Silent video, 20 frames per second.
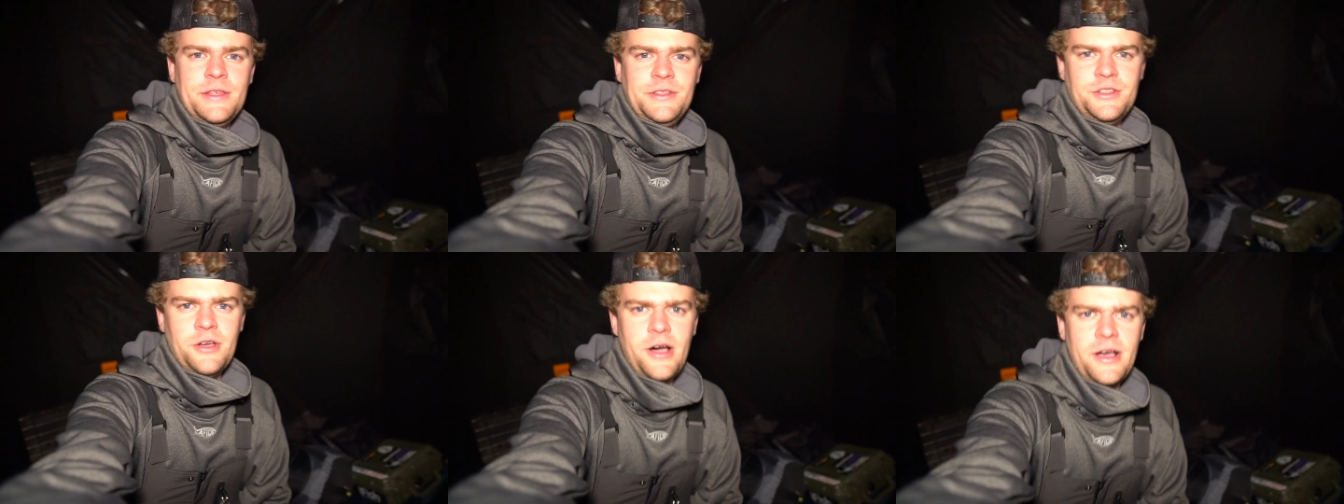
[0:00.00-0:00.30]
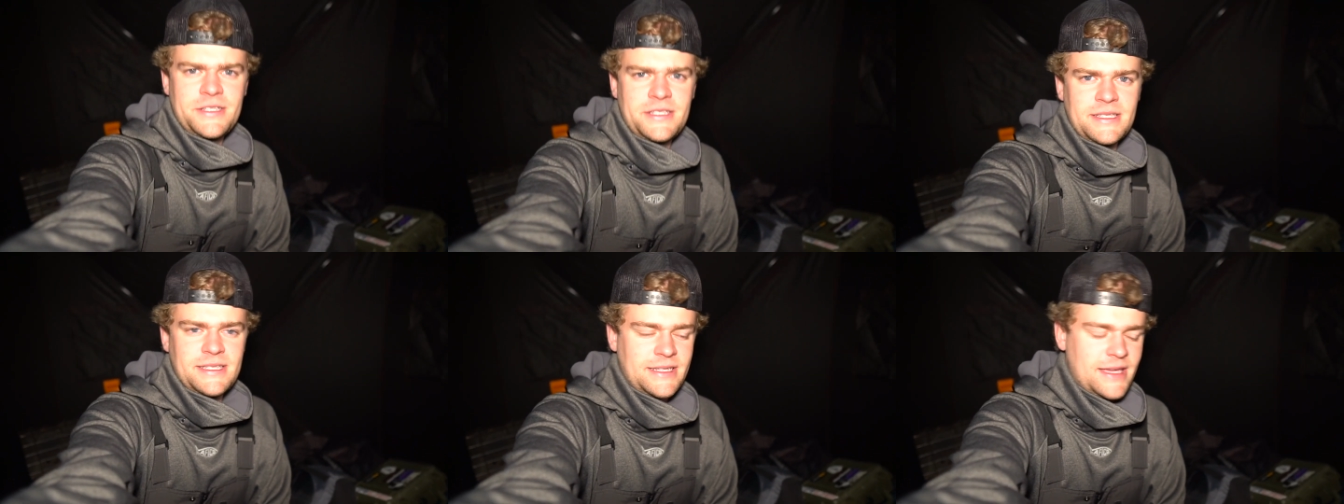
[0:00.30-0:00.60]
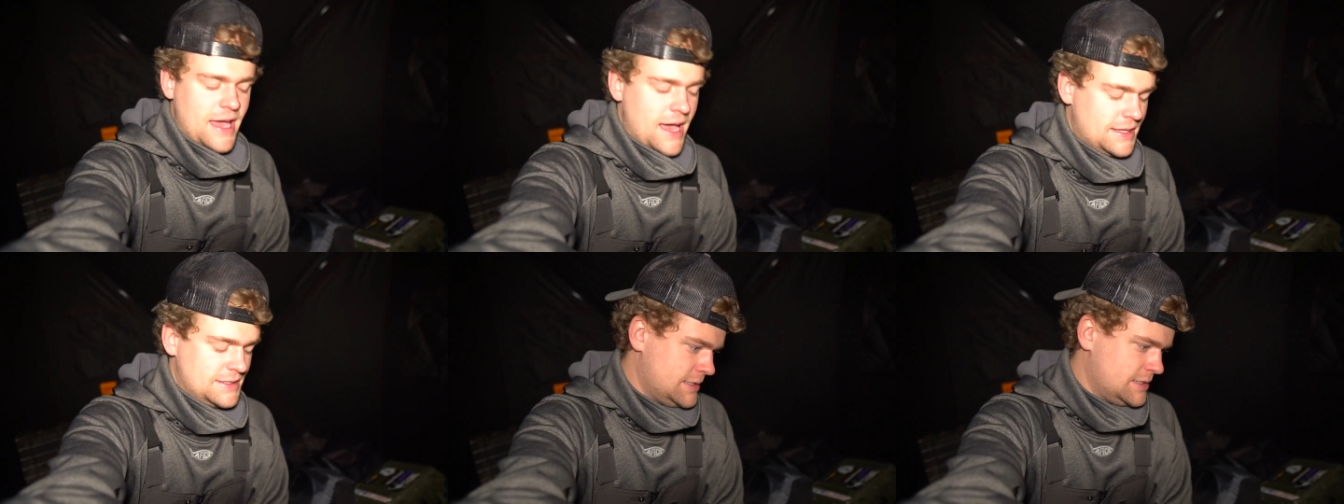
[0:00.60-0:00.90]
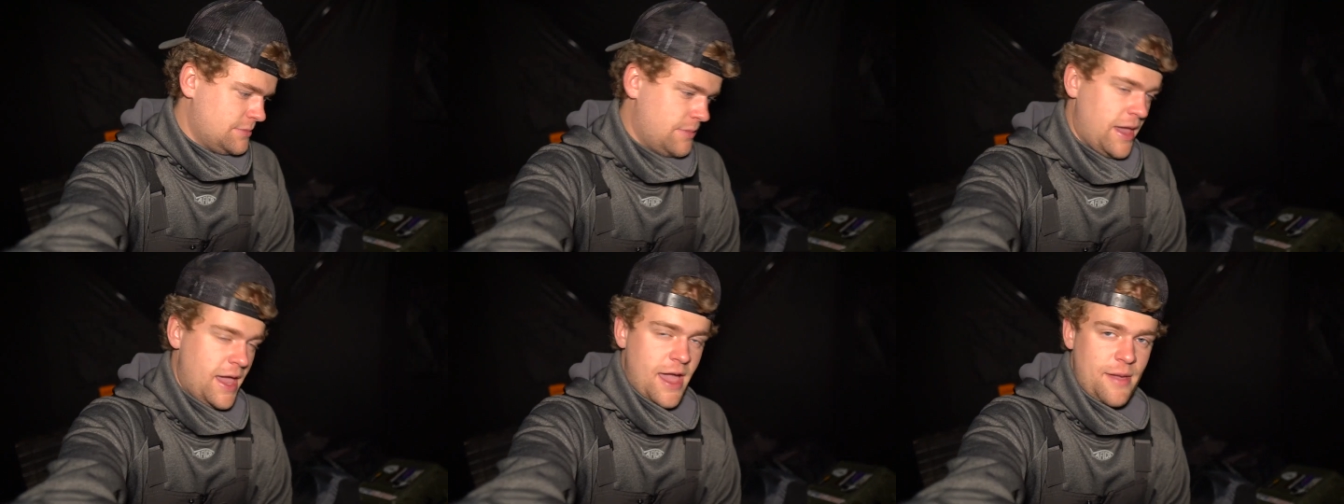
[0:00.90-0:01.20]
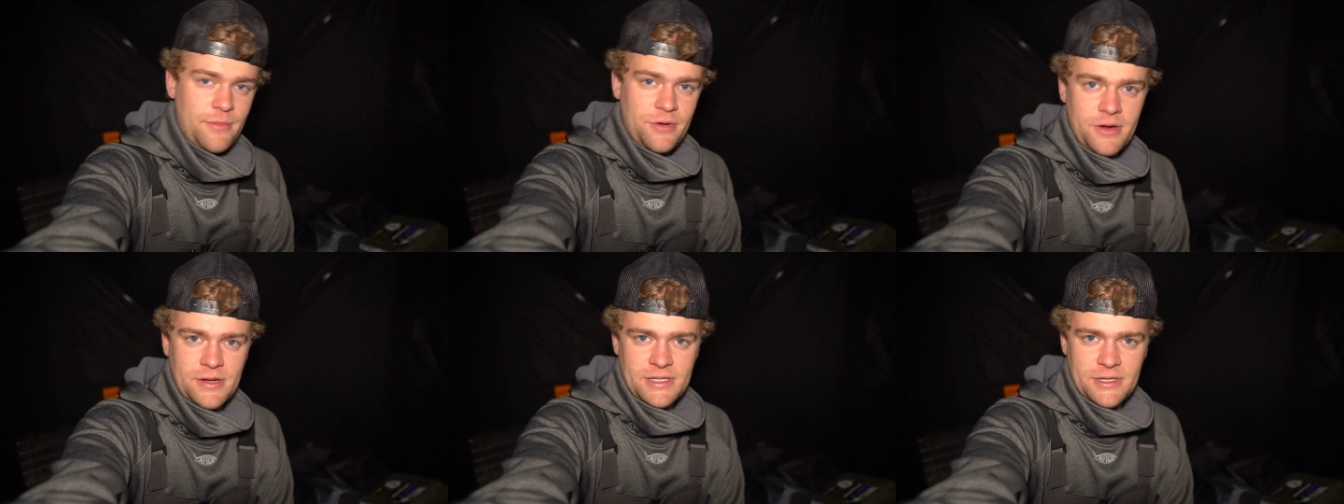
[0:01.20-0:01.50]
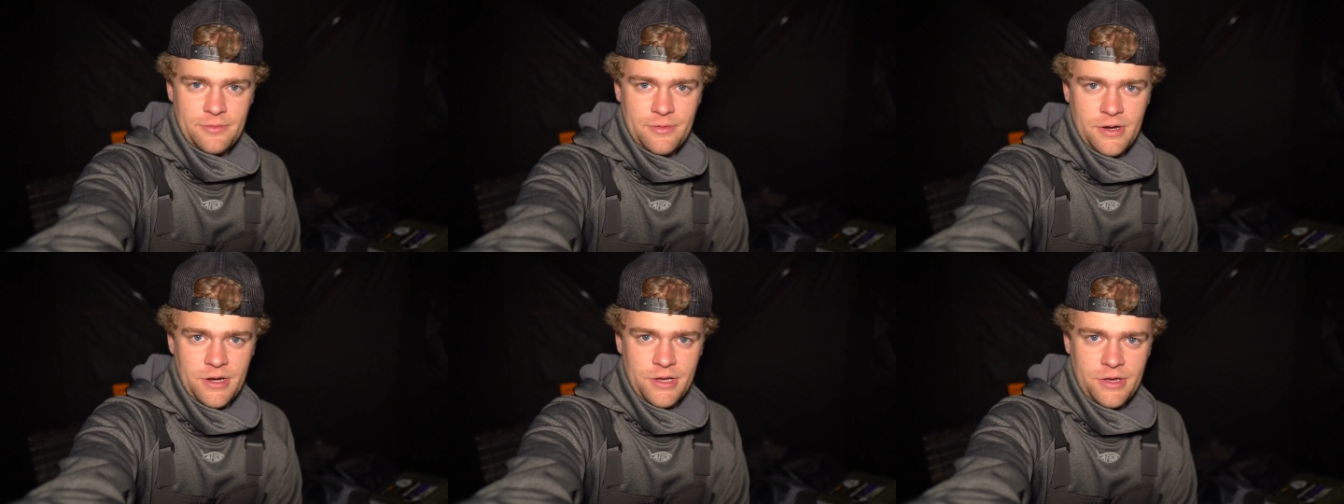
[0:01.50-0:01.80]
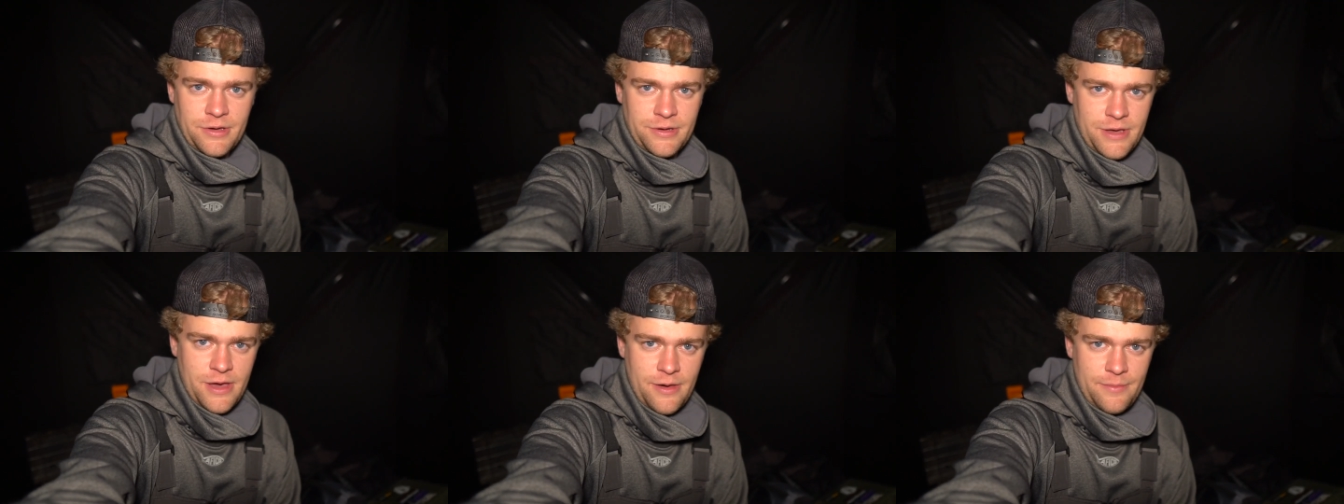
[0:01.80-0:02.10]
Dawson's got some hamburgers that we're going to
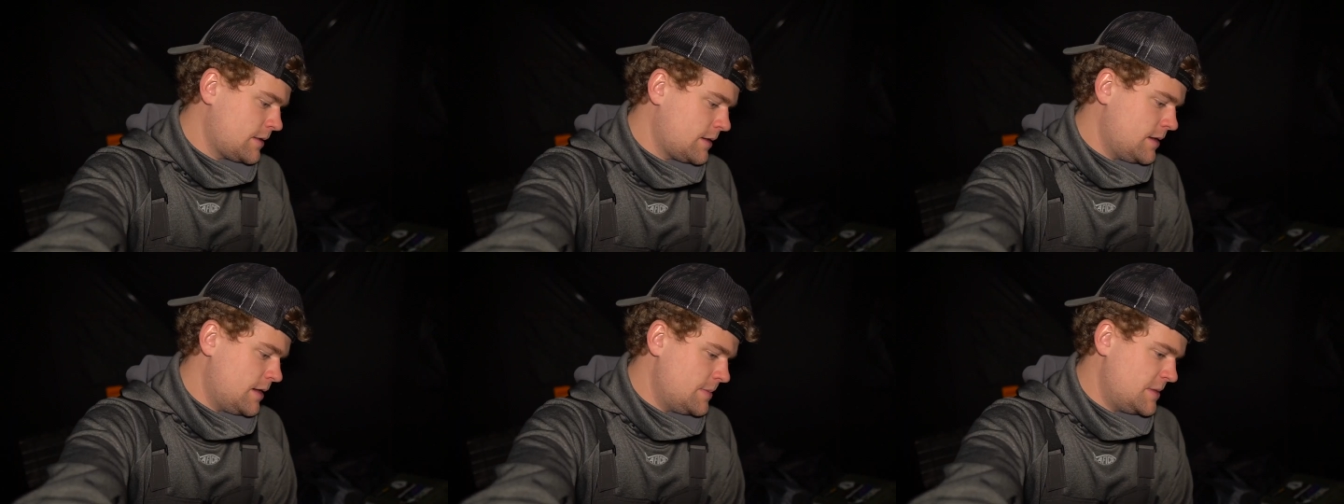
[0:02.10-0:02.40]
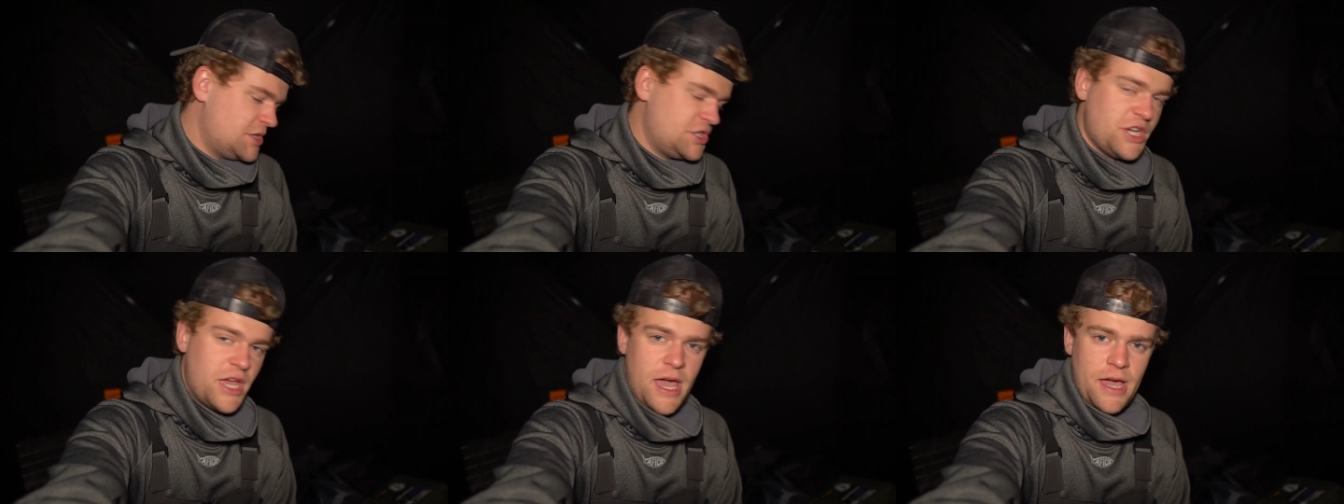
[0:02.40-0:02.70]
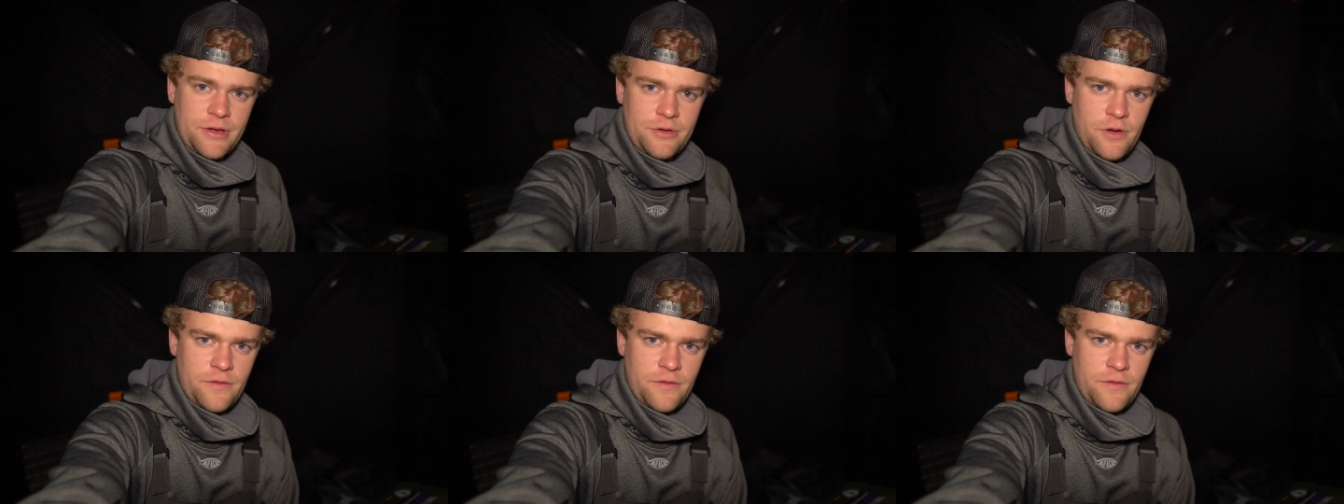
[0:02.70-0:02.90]
cook up in the shack